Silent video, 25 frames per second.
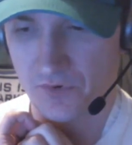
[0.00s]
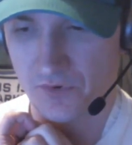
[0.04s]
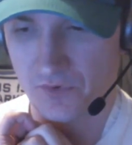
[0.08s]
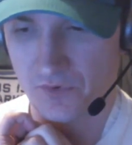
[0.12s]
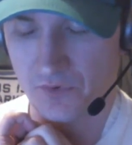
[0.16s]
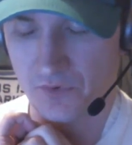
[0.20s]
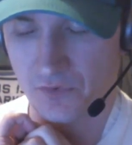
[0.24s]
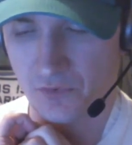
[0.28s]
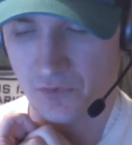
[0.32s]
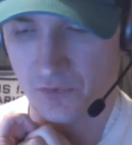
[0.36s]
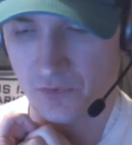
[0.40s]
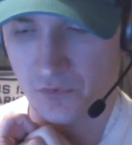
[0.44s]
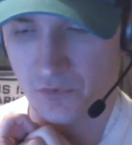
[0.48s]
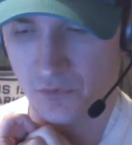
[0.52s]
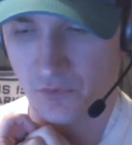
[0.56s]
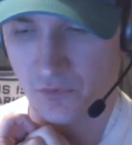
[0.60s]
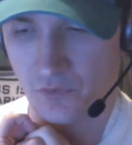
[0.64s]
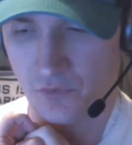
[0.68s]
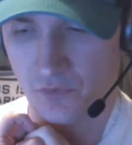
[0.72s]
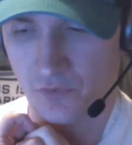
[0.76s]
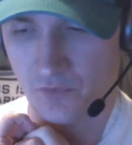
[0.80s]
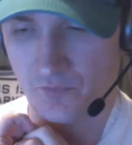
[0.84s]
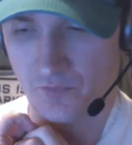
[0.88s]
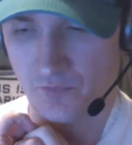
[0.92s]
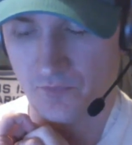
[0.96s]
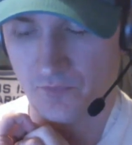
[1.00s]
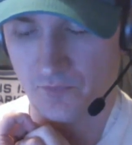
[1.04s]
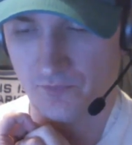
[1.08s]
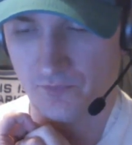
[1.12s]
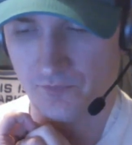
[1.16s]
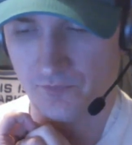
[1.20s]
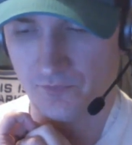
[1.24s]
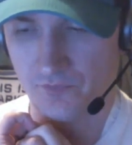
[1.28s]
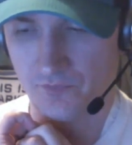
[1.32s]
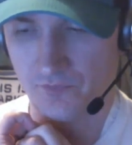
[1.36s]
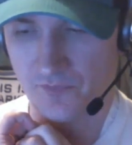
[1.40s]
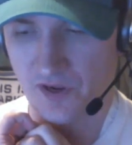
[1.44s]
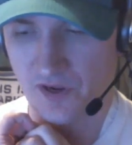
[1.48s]
who,
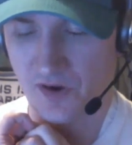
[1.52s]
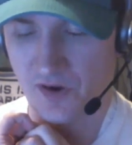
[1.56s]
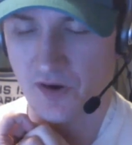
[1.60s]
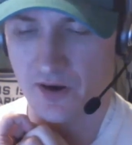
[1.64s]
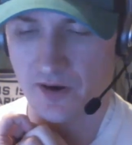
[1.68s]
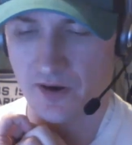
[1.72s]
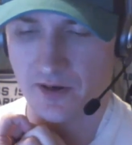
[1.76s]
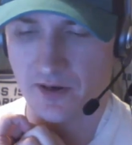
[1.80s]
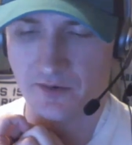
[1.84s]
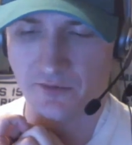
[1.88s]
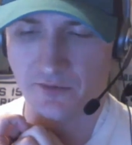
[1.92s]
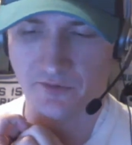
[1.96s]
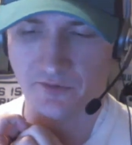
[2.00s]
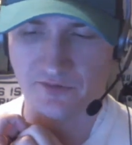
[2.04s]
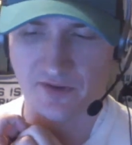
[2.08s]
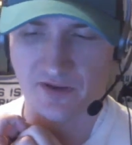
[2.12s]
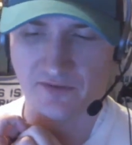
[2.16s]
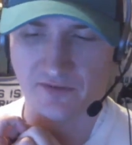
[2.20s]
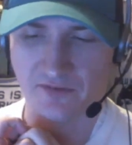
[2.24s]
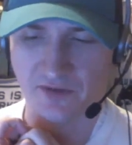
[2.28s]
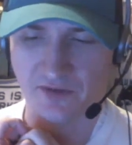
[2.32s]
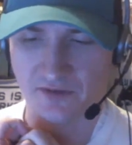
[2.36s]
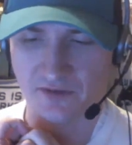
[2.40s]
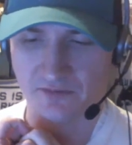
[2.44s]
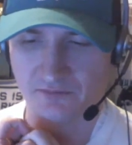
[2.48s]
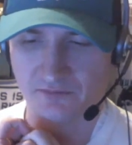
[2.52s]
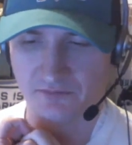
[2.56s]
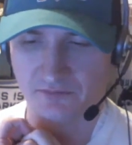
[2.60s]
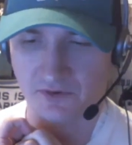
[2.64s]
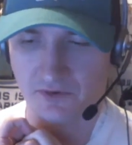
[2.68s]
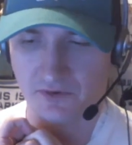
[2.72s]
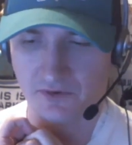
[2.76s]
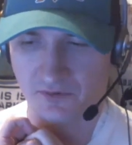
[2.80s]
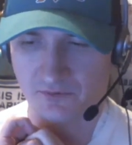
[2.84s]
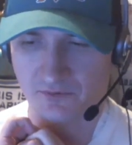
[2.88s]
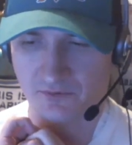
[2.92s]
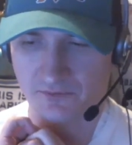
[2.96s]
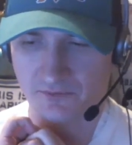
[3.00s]
now I understand that, you
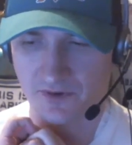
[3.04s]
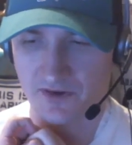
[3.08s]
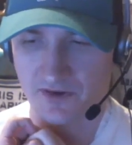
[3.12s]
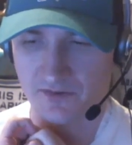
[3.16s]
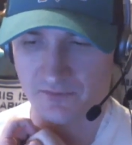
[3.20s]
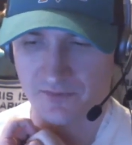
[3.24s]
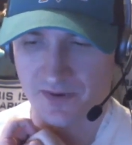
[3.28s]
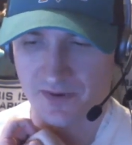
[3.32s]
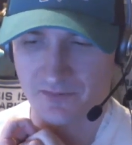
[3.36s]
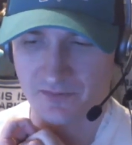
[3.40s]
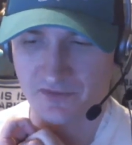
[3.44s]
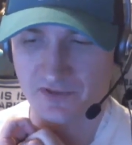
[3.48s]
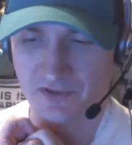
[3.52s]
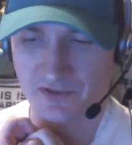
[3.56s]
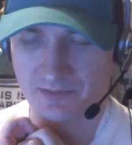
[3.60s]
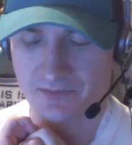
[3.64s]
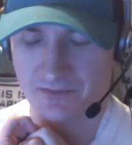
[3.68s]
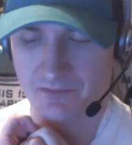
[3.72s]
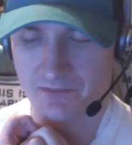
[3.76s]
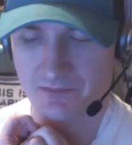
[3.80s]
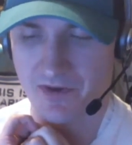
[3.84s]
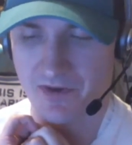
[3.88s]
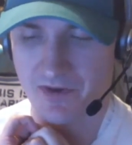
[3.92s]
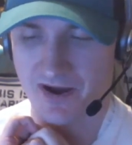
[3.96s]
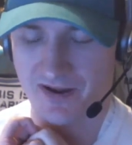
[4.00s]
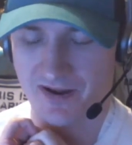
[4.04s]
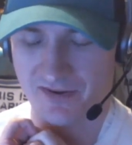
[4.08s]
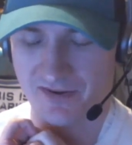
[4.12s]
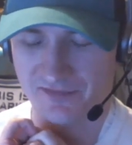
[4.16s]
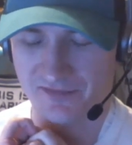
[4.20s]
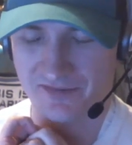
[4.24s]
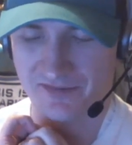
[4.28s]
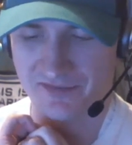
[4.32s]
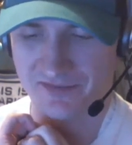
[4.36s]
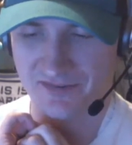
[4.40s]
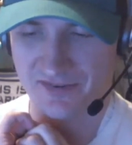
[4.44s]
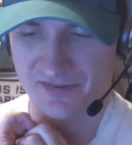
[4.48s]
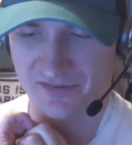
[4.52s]
know, I'm a little bit biased
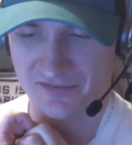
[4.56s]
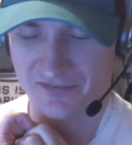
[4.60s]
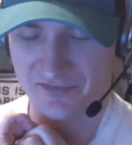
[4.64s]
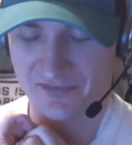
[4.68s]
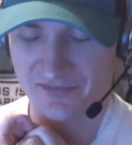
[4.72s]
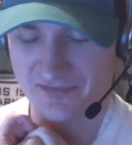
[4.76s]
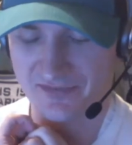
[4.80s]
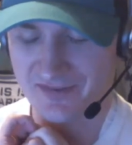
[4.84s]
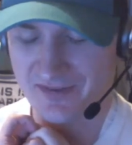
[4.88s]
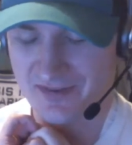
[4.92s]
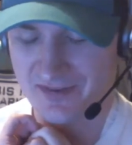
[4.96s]
in this,